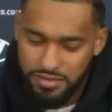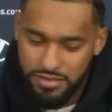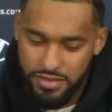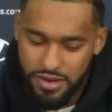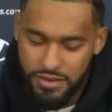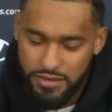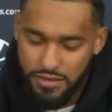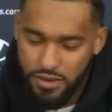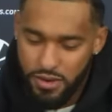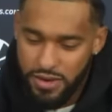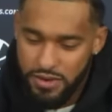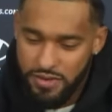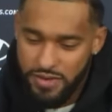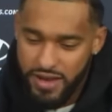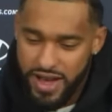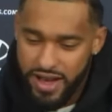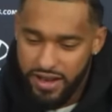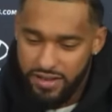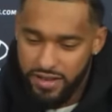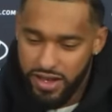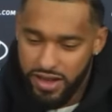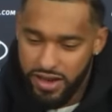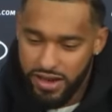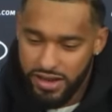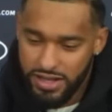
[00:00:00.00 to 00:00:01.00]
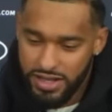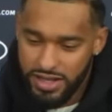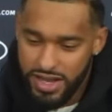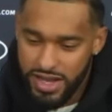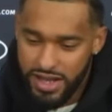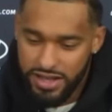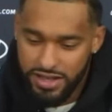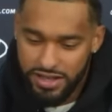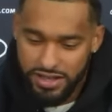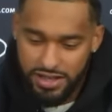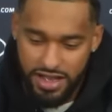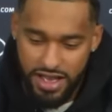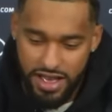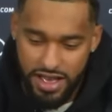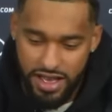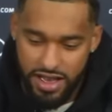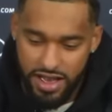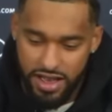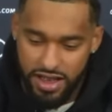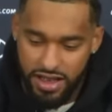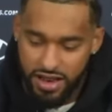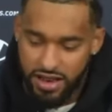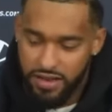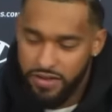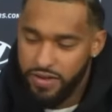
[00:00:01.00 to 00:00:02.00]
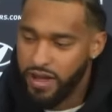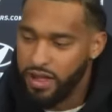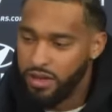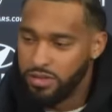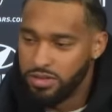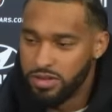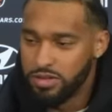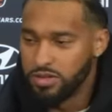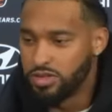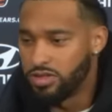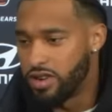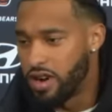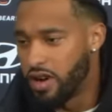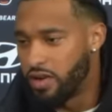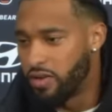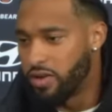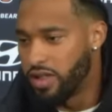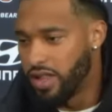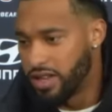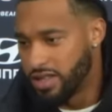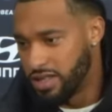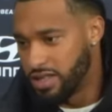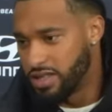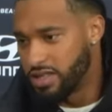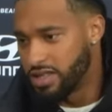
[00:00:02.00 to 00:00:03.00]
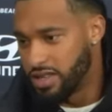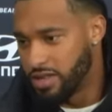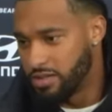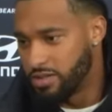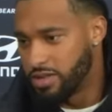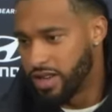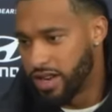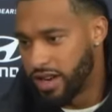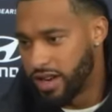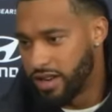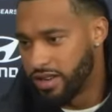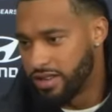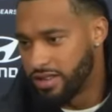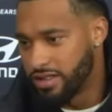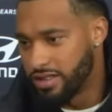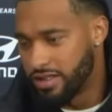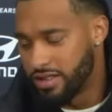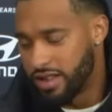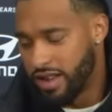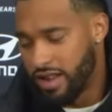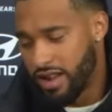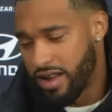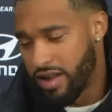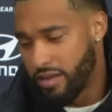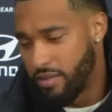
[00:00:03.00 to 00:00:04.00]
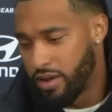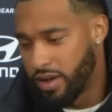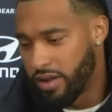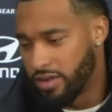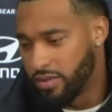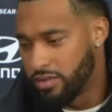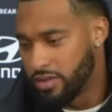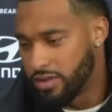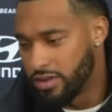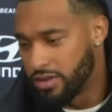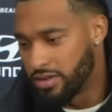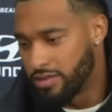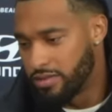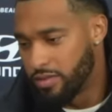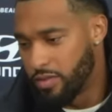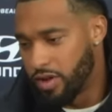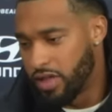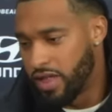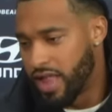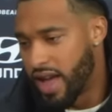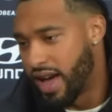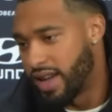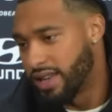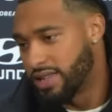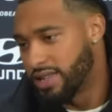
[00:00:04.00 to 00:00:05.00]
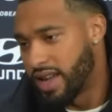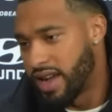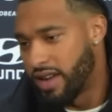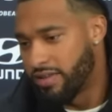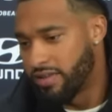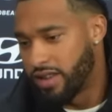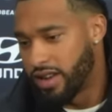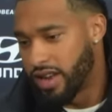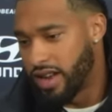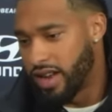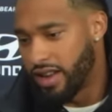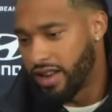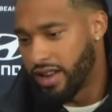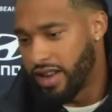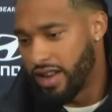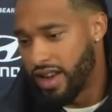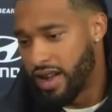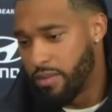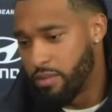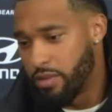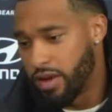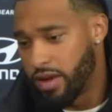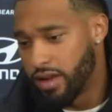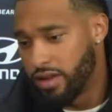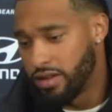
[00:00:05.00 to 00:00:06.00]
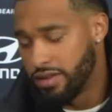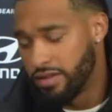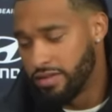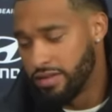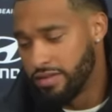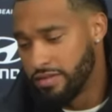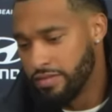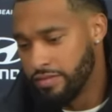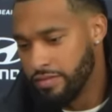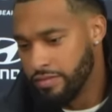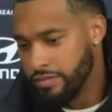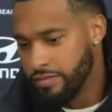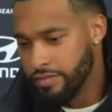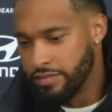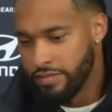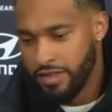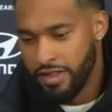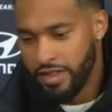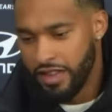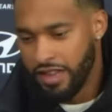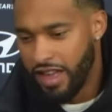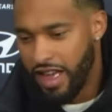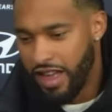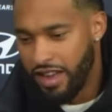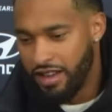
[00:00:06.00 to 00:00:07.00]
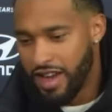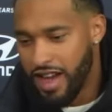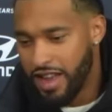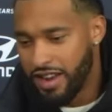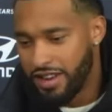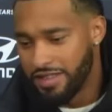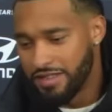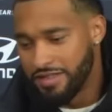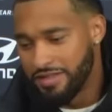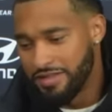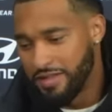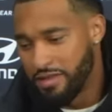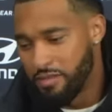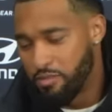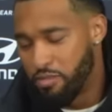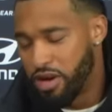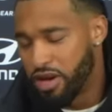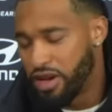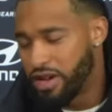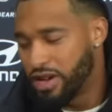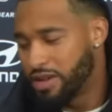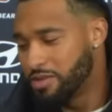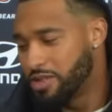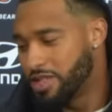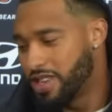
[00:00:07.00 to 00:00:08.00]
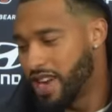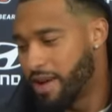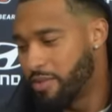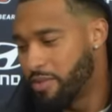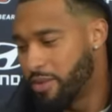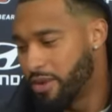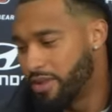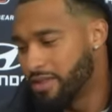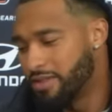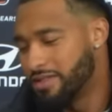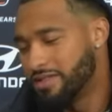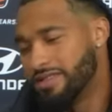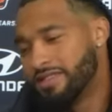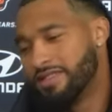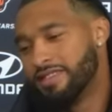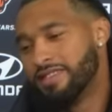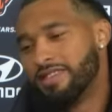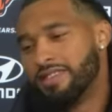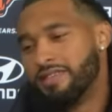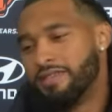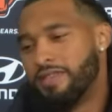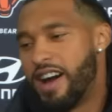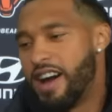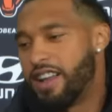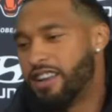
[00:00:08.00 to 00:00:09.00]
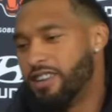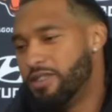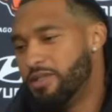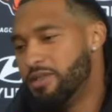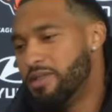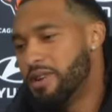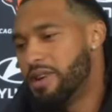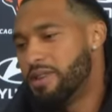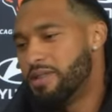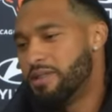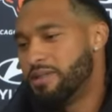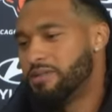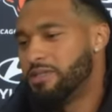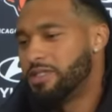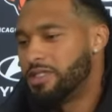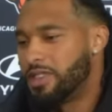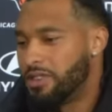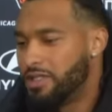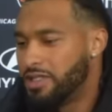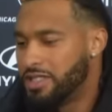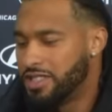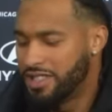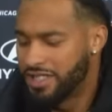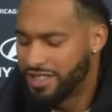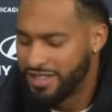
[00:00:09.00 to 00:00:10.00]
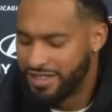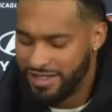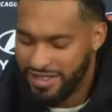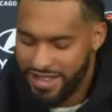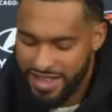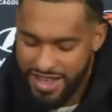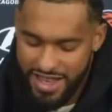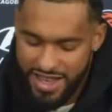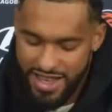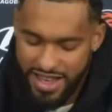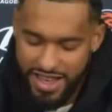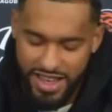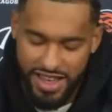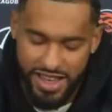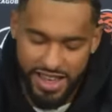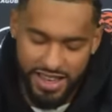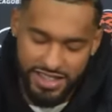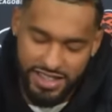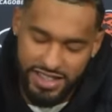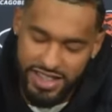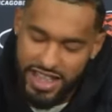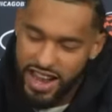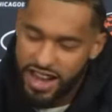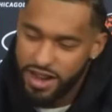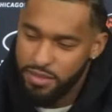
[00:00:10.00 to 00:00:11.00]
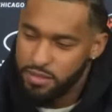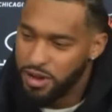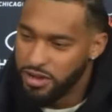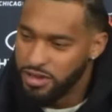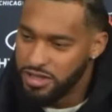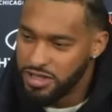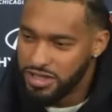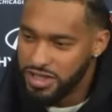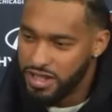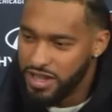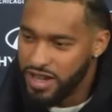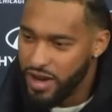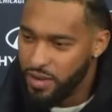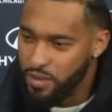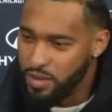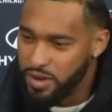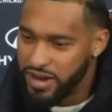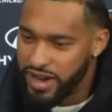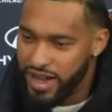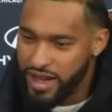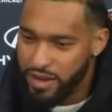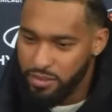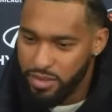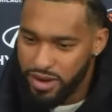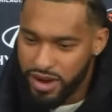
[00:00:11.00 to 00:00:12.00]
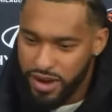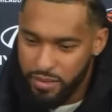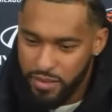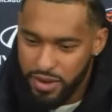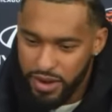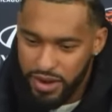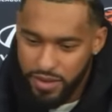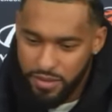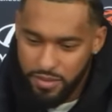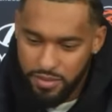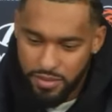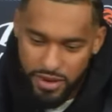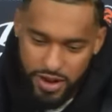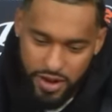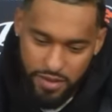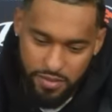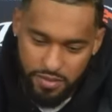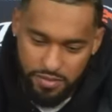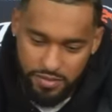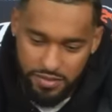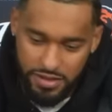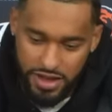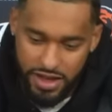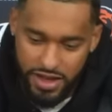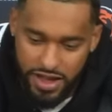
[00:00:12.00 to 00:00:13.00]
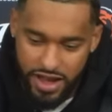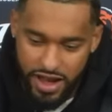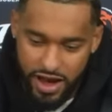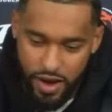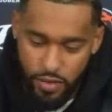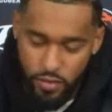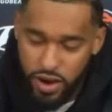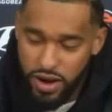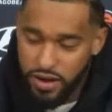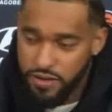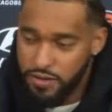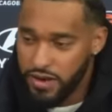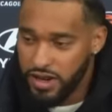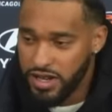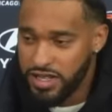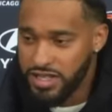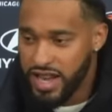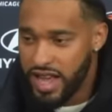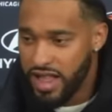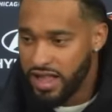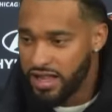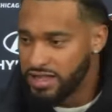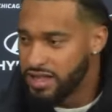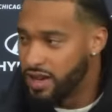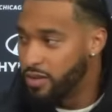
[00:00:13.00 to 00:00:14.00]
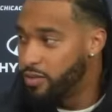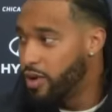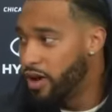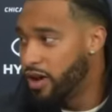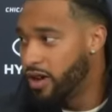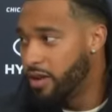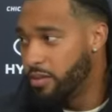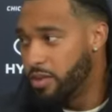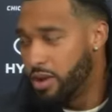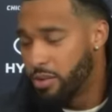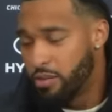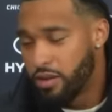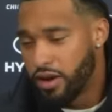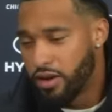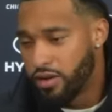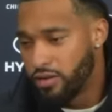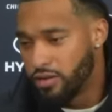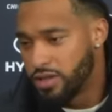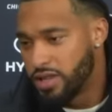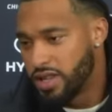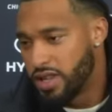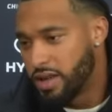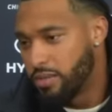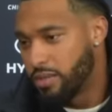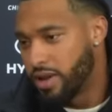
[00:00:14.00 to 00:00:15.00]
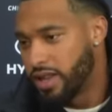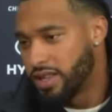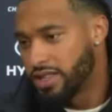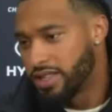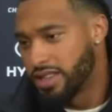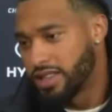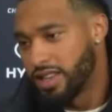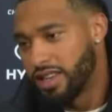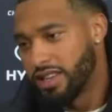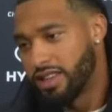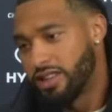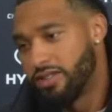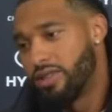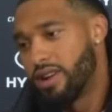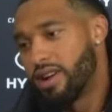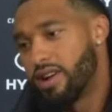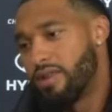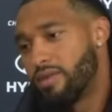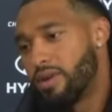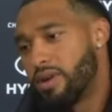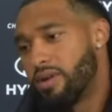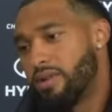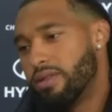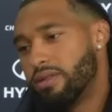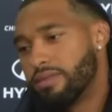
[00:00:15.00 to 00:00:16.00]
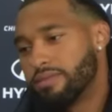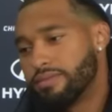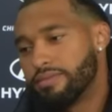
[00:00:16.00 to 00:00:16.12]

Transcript: 4 or 5 years. I developed some strong relationships there that, I mean, would last after that. And, I mean, you got to pick up shop and find a new home. So it's a lot of emotions that come with that. But, I mean, I'm ready for the challenge. I'm ready to meet my new teammates and hit the ground running.